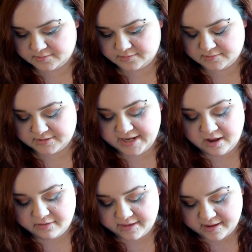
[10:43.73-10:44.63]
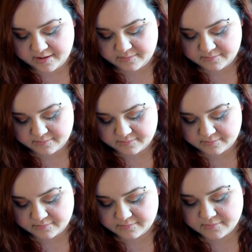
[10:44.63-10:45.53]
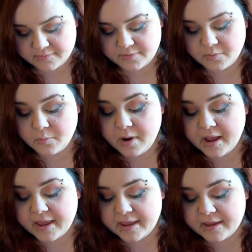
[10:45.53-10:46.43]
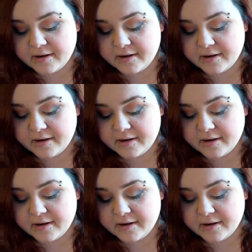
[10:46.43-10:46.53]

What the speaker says: Tell them. What?